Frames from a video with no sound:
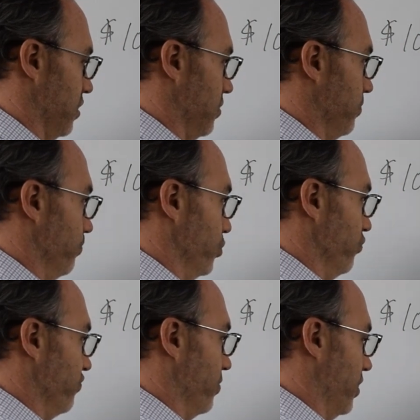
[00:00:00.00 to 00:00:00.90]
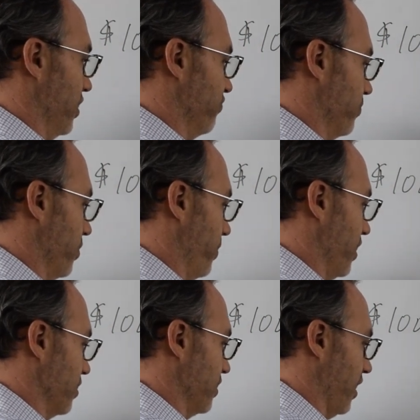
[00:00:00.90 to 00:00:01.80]
Move the money from the
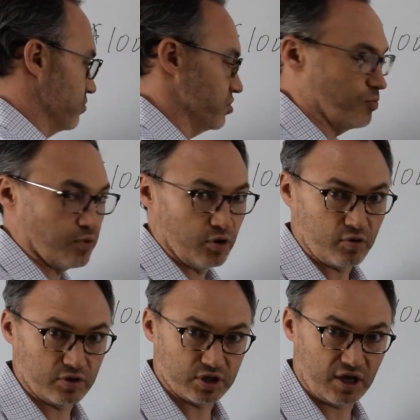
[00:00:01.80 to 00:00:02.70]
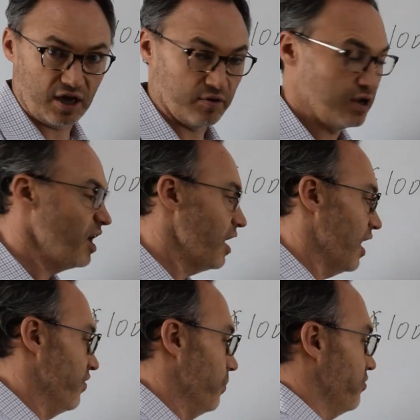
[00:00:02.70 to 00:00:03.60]
bank account to the brokerage account.
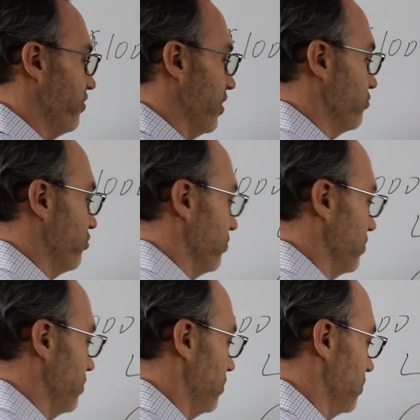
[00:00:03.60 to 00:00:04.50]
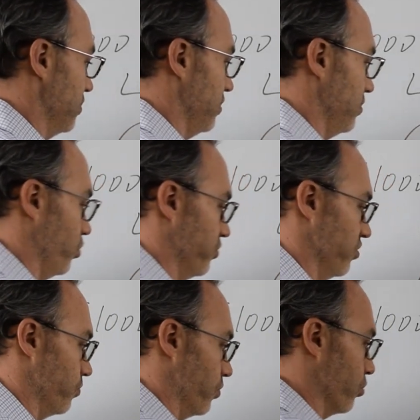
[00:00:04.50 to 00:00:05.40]
And then potentially
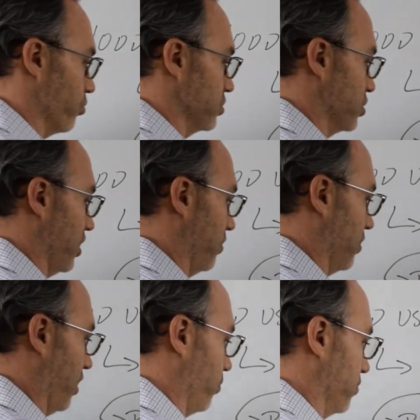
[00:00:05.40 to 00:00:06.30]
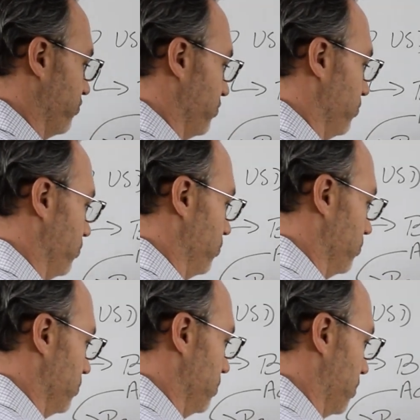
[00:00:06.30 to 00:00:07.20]
within the brokerage account, I want to,
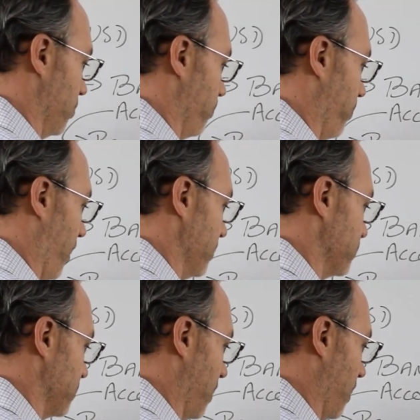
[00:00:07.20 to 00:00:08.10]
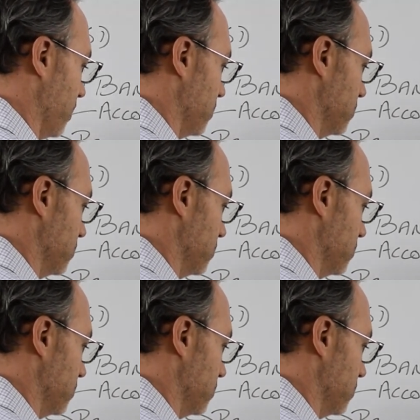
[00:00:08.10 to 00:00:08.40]
you know, buy stock.